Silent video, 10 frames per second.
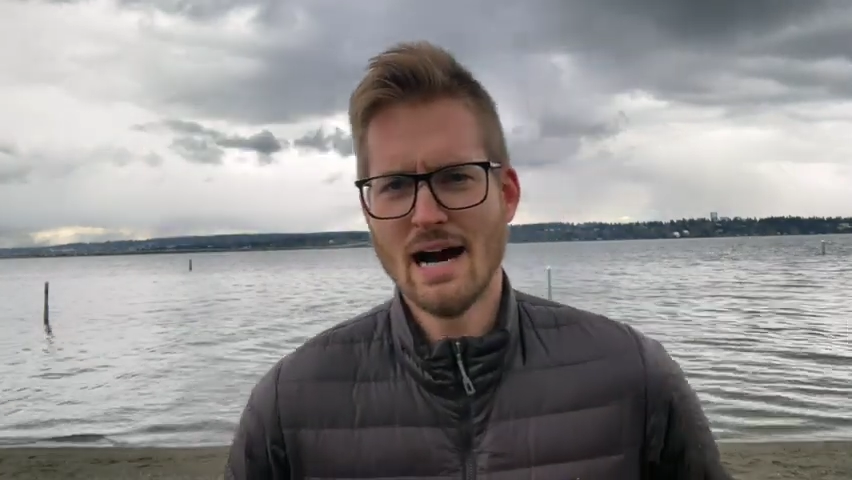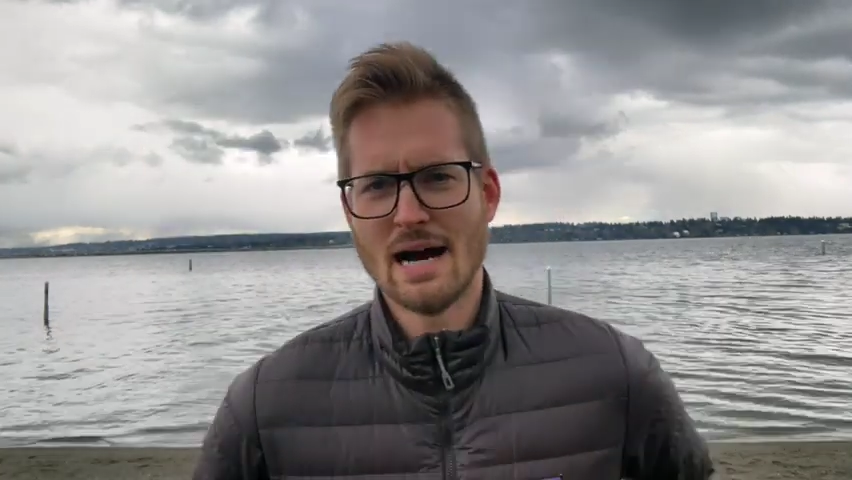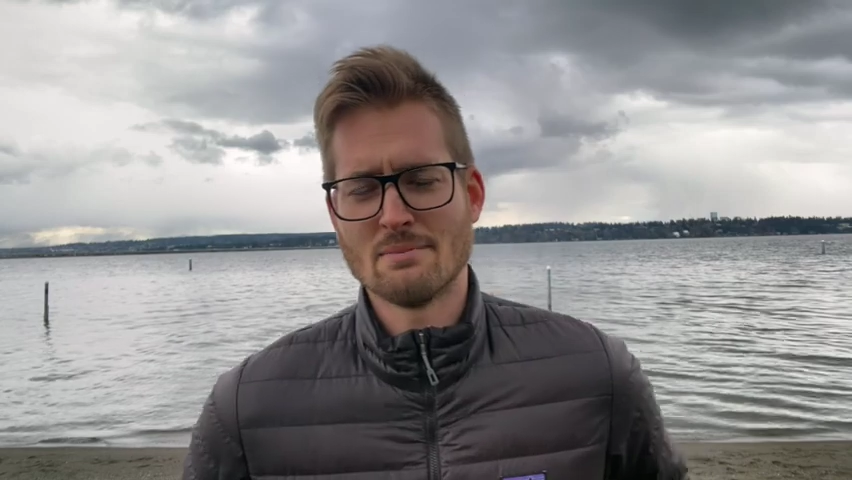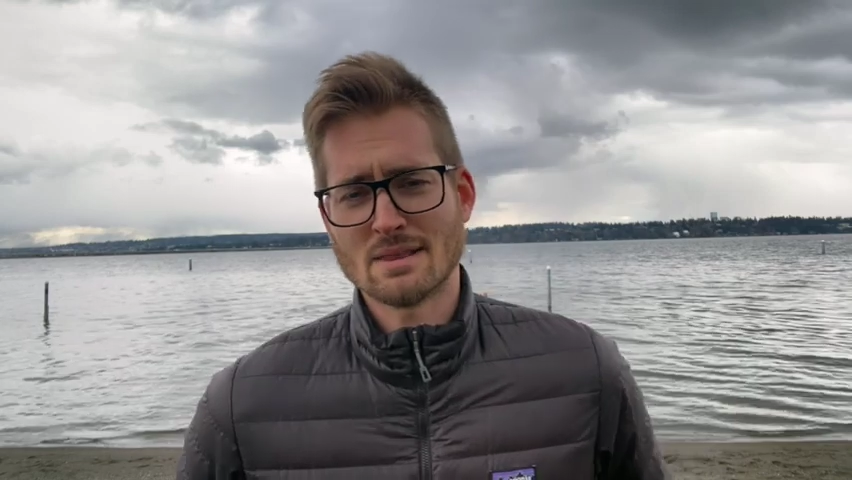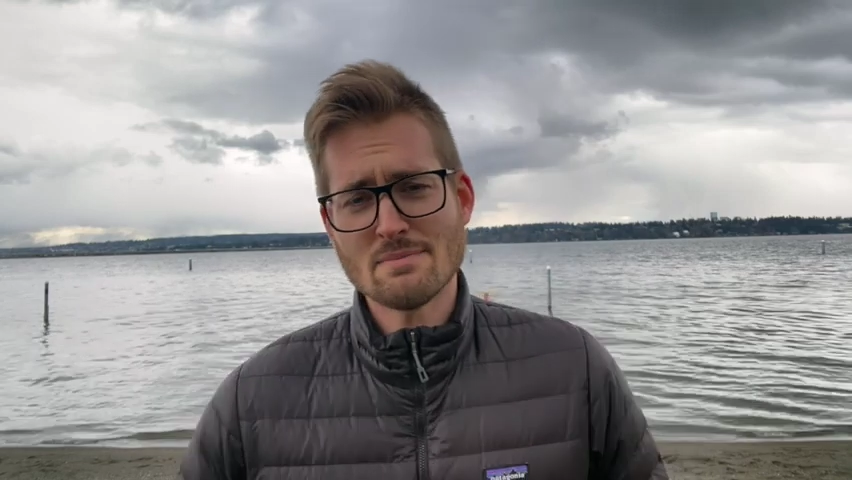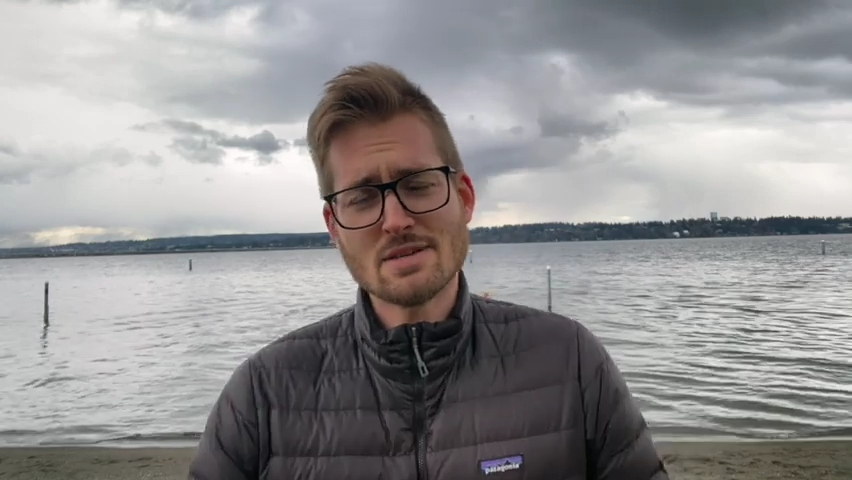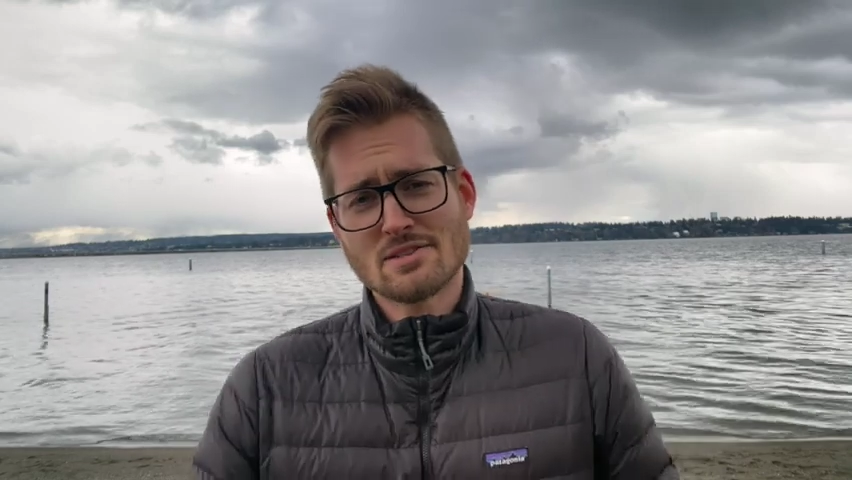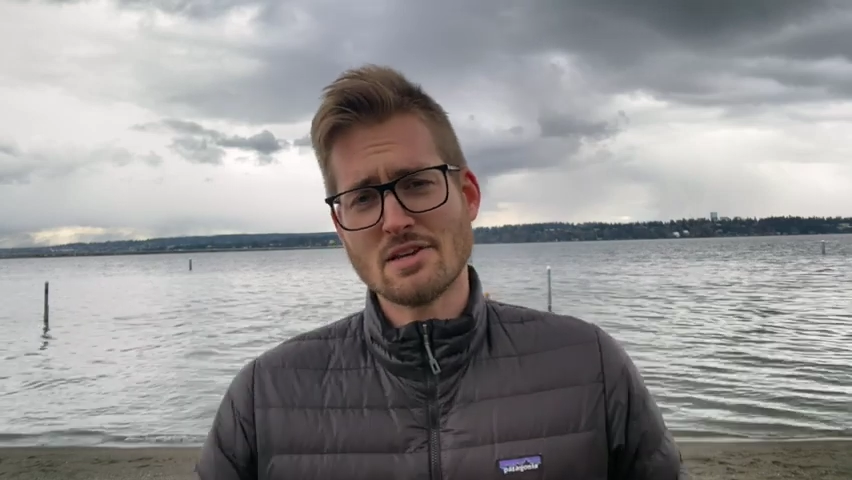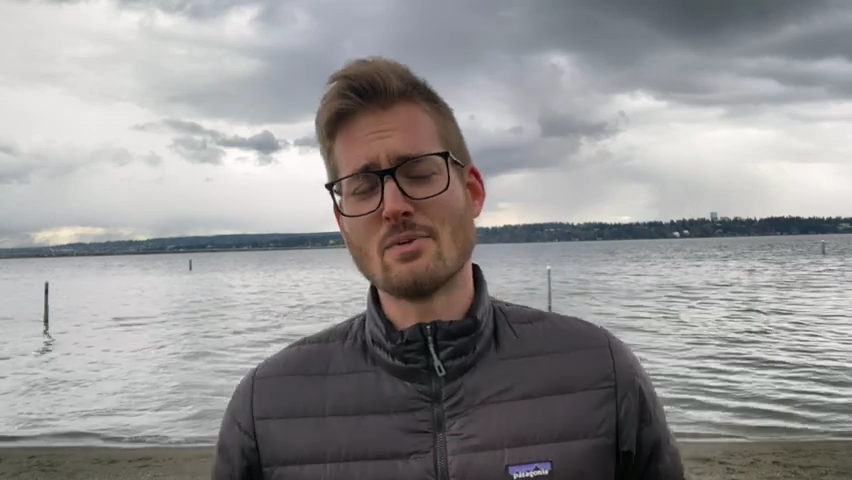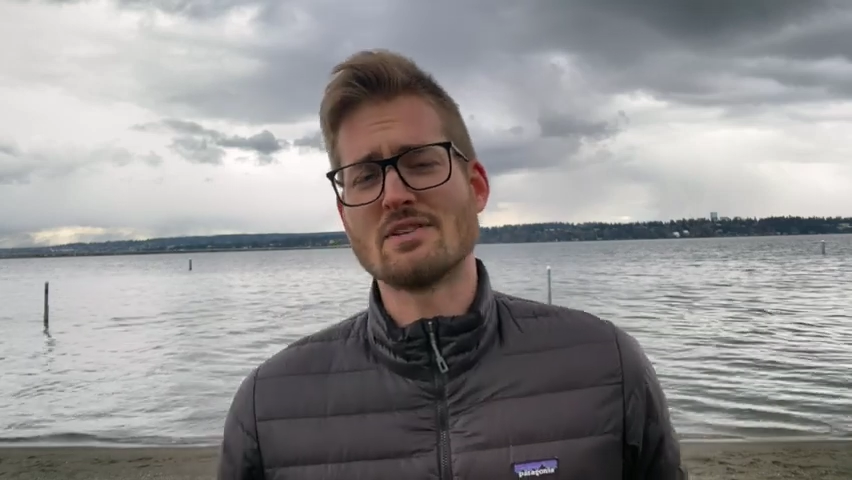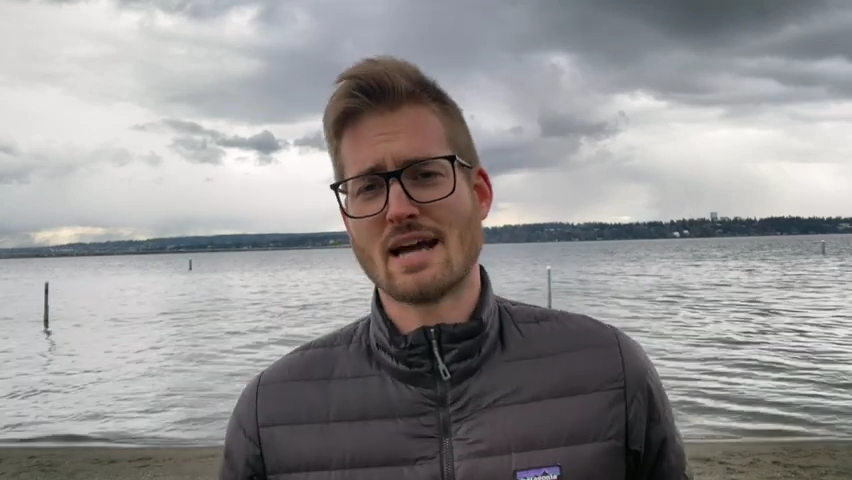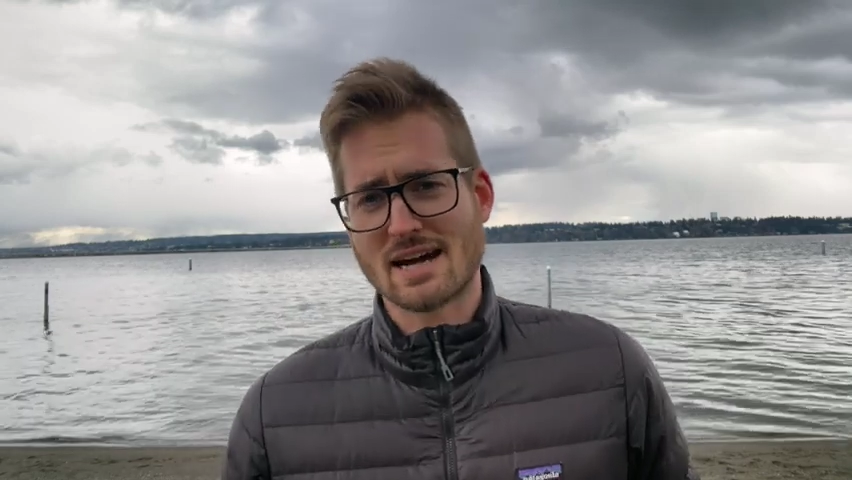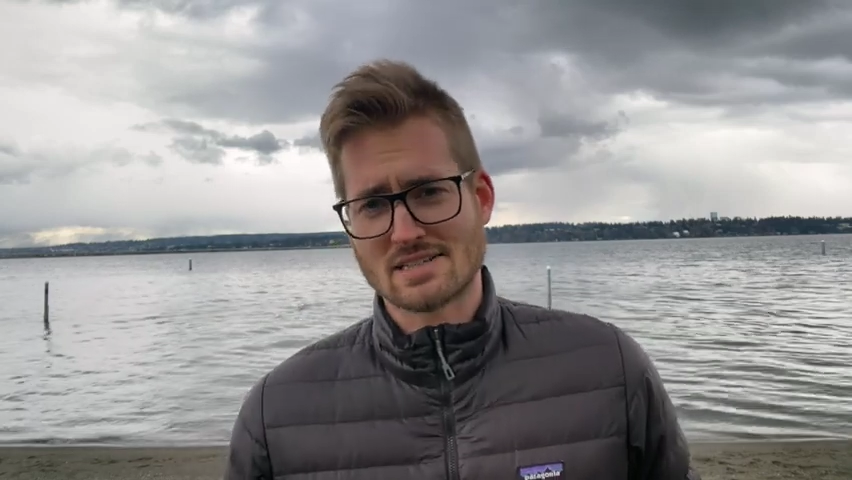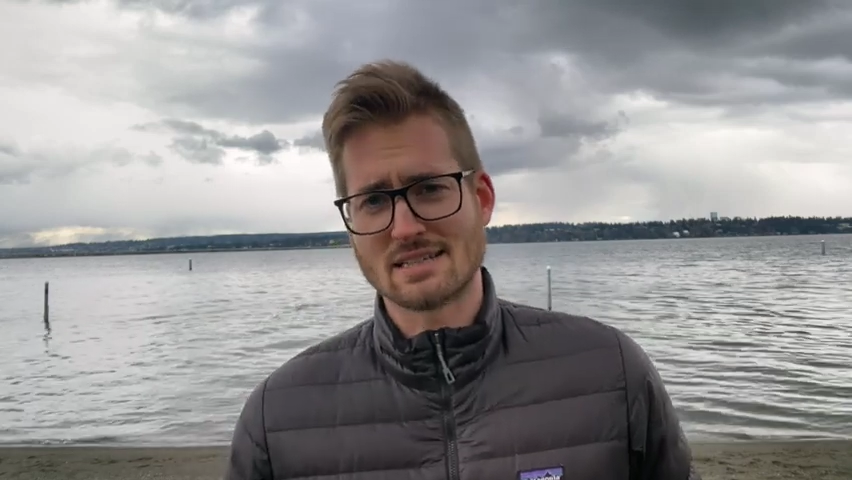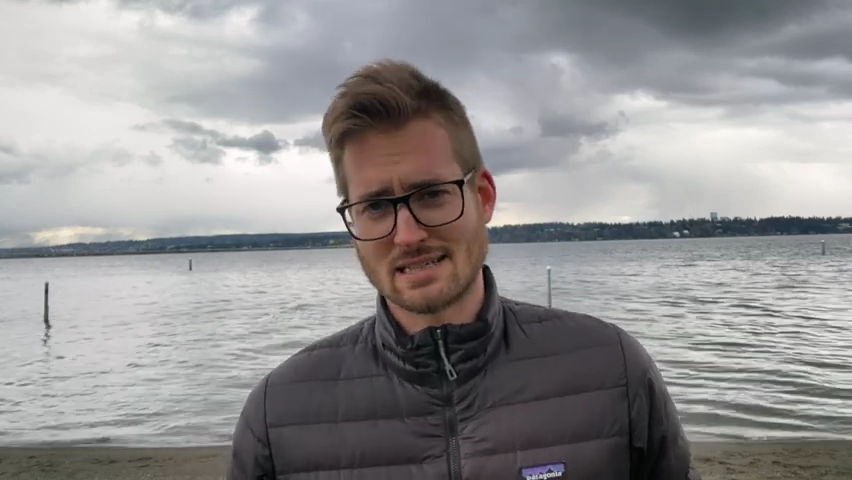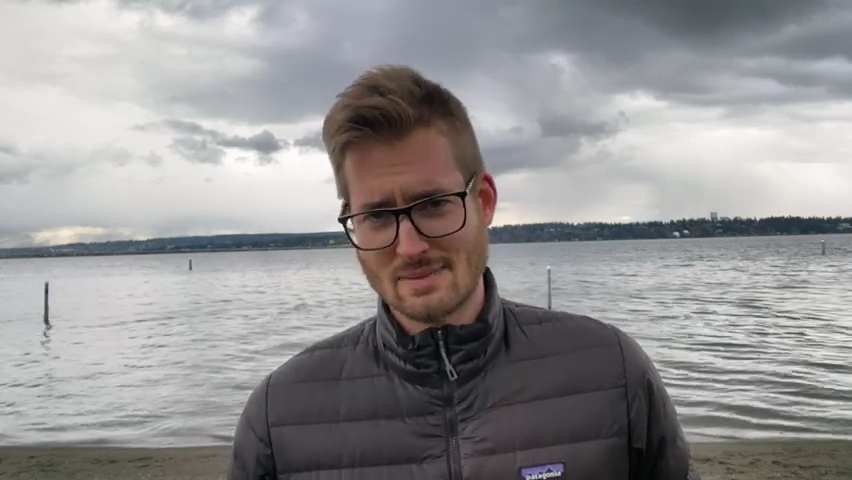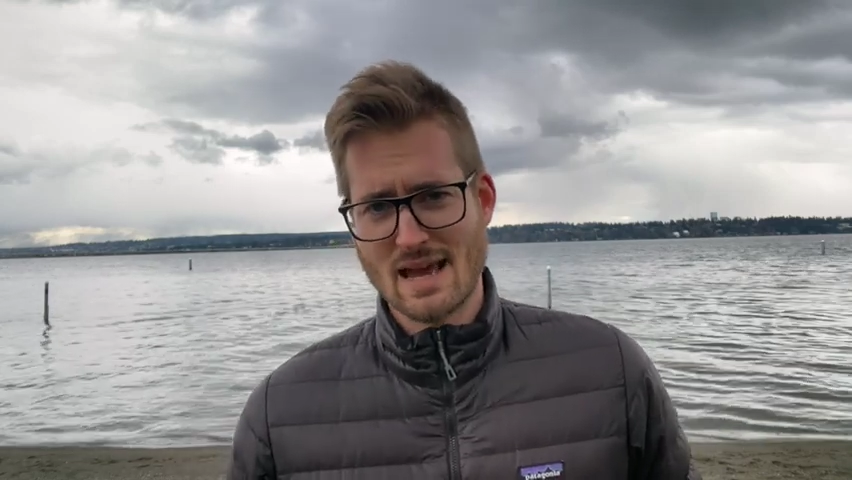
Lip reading: Let me tell you what's actually going to be